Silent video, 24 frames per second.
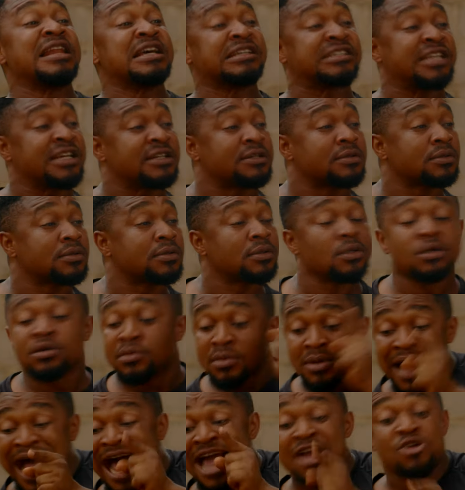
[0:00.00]
listen.
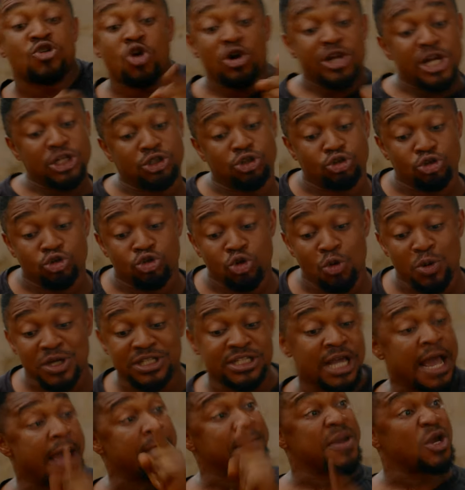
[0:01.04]
I encourage you to do
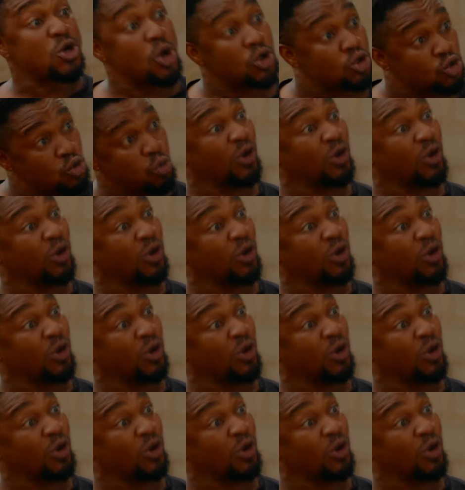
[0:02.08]
it because you